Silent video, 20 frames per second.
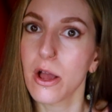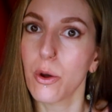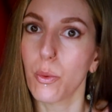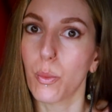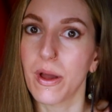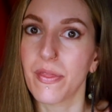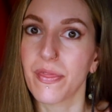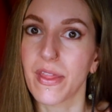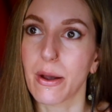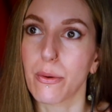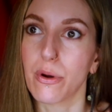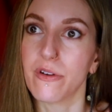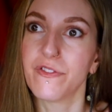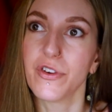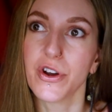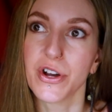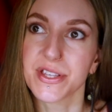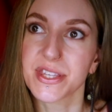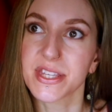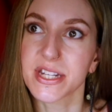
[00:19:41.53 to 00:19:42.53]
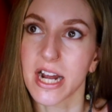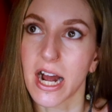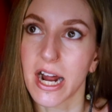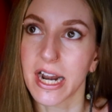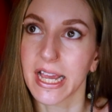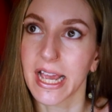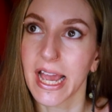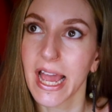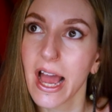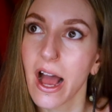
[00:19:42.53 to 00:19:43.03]
when they were first
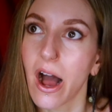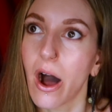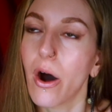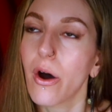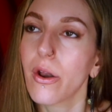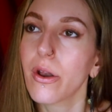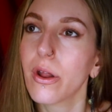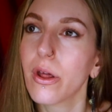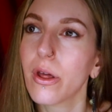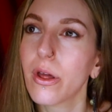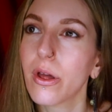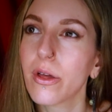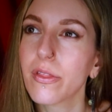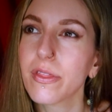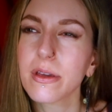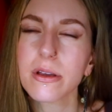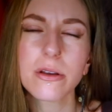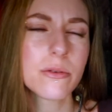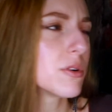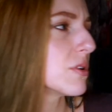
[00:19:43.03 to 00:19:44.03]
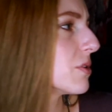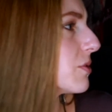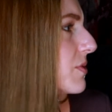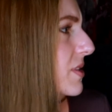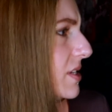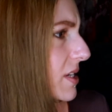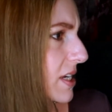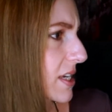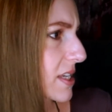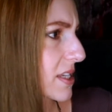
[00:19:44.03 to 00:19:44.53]
starting out, who
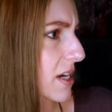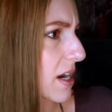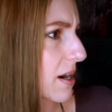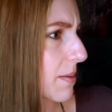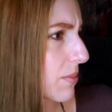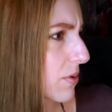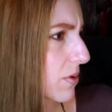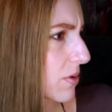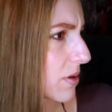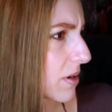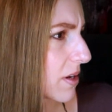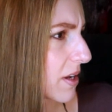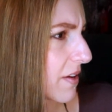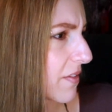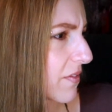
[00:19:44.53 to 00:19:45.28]
was an example?